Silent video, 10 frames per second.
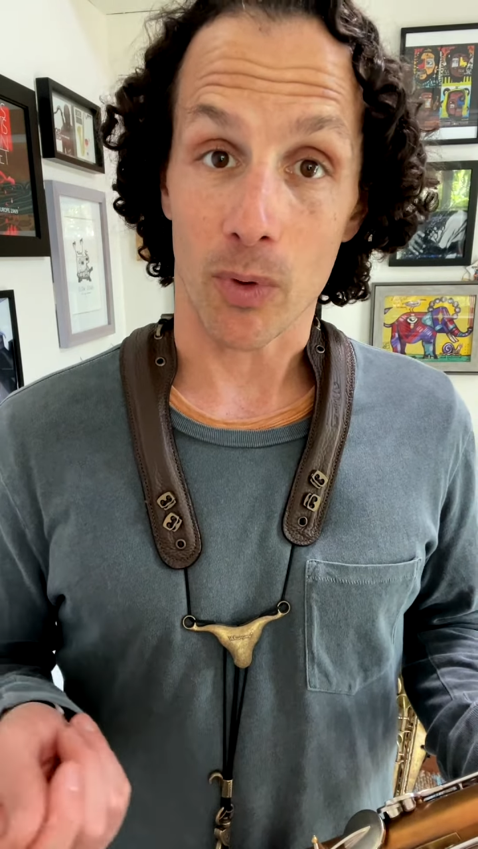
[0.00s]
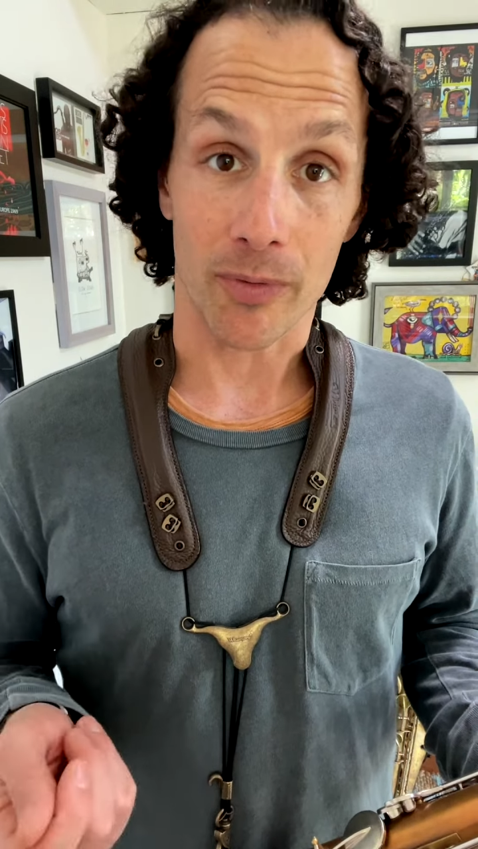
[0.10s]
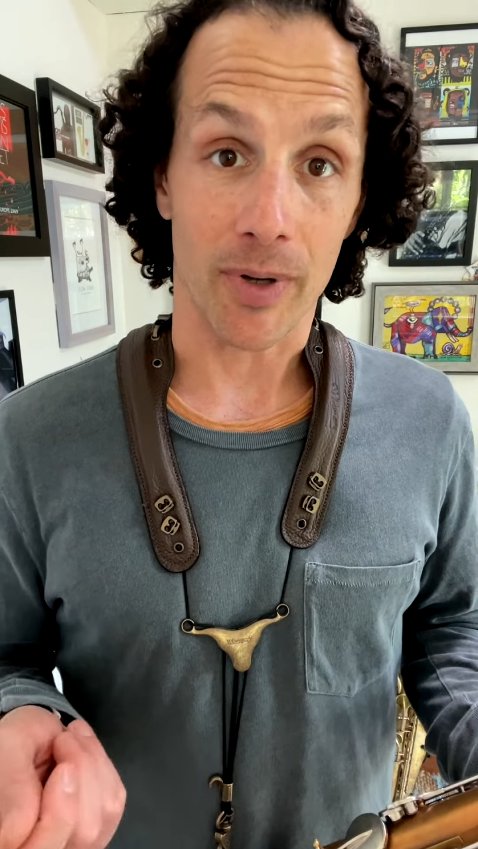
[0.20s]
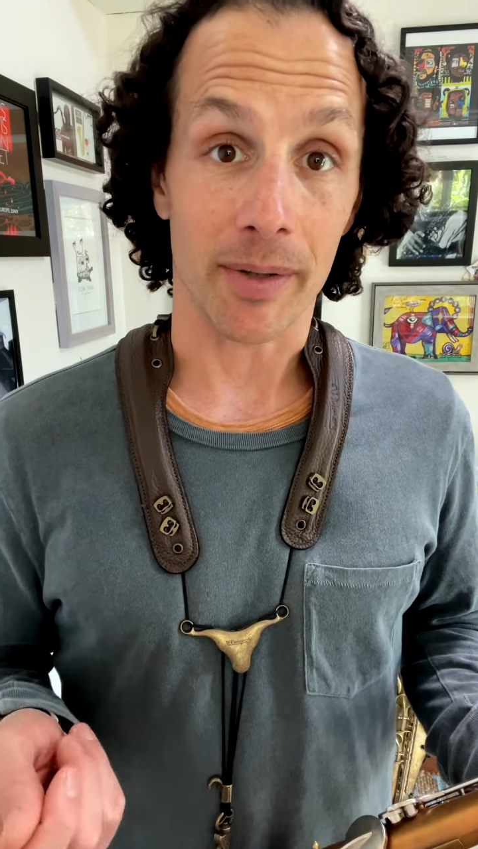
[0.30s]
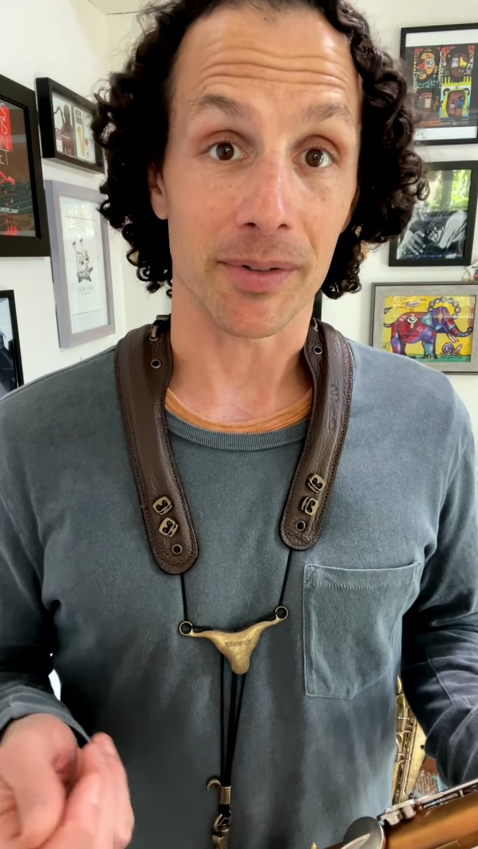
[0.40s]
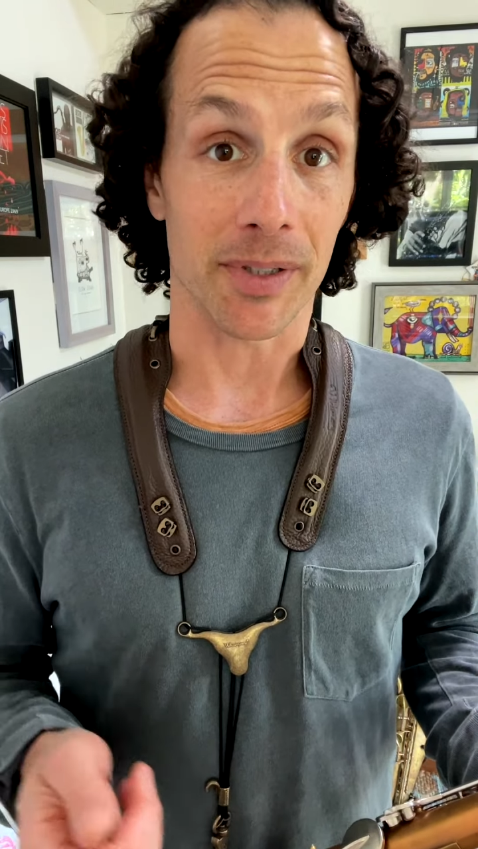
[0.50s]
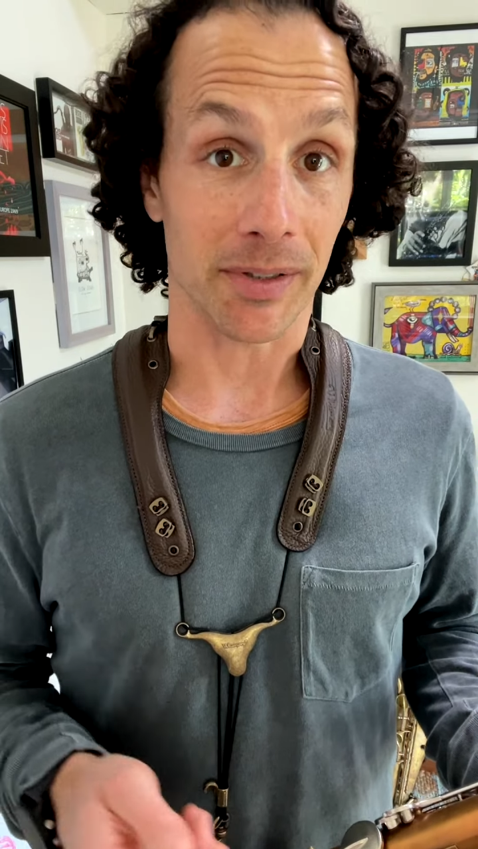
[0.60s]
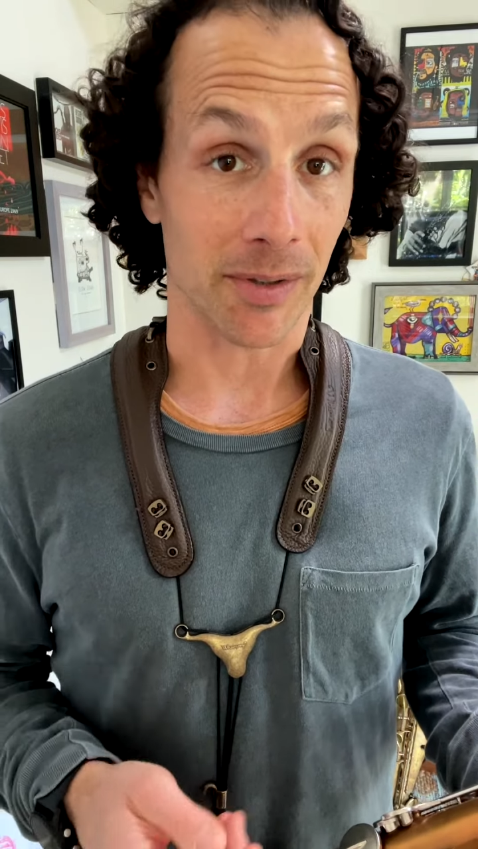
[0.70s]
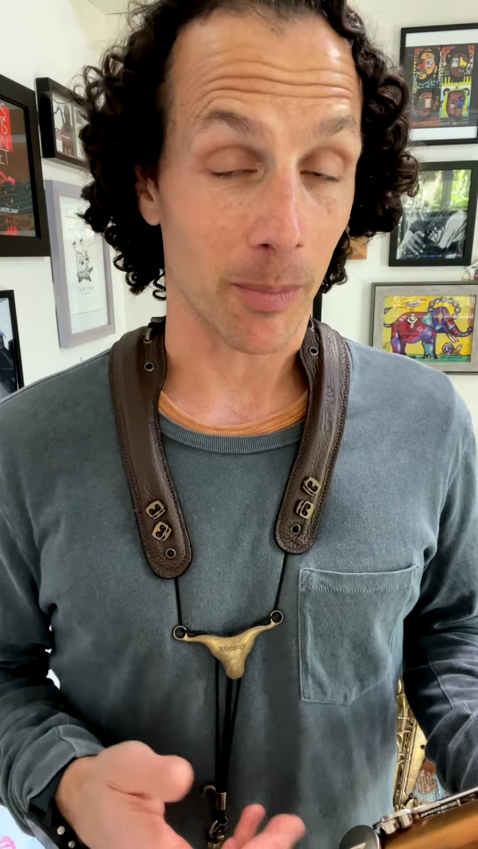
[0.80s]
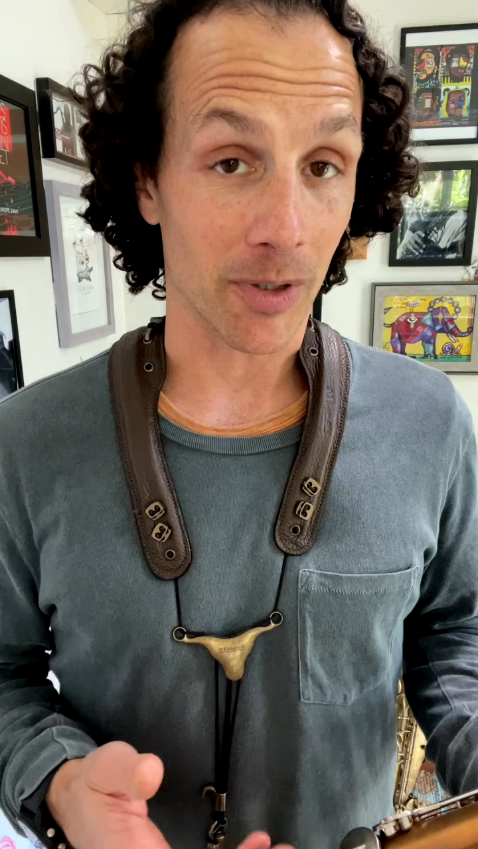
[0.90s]
5, 6,
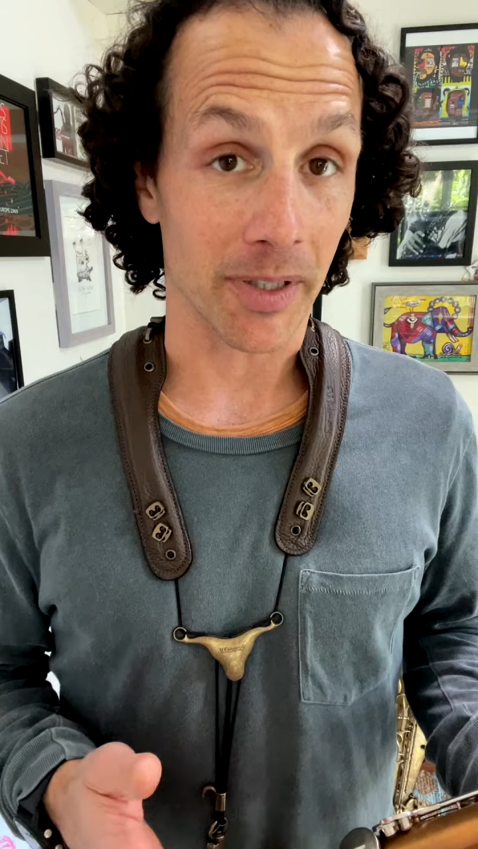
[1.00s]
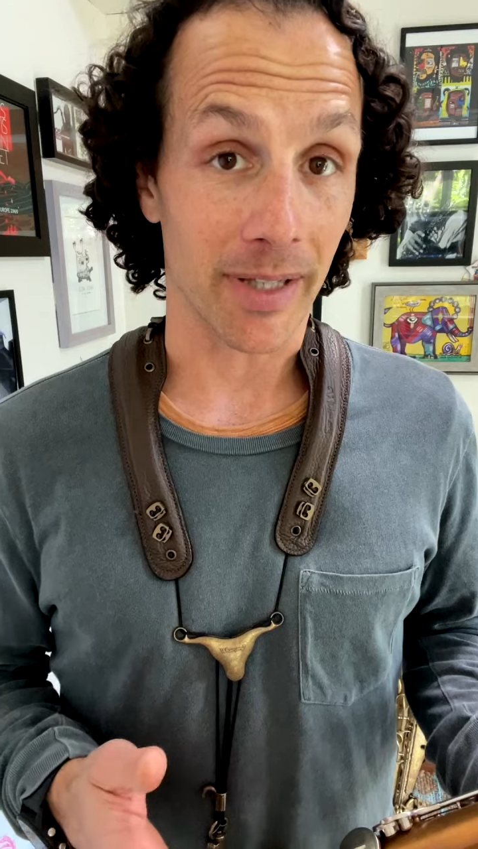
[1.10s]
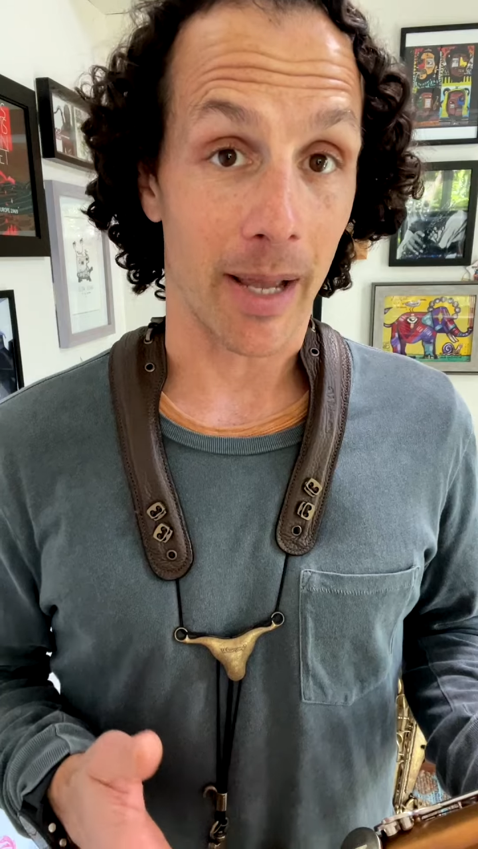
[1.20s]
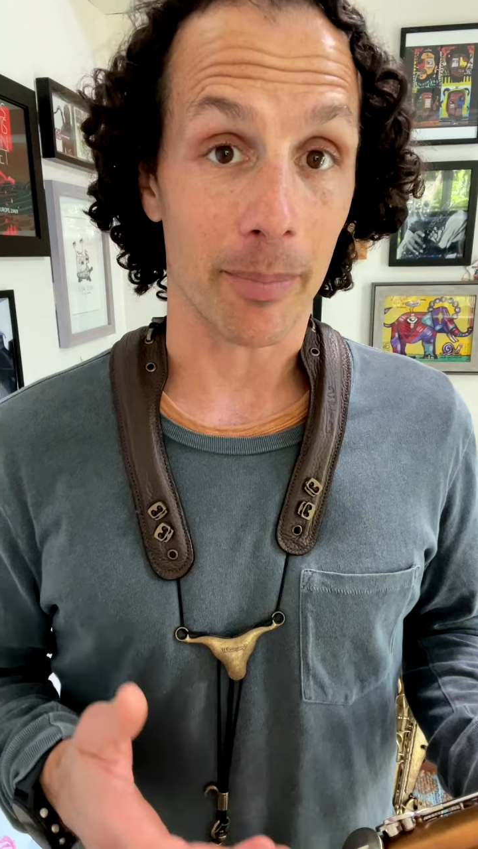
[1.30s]
something like that,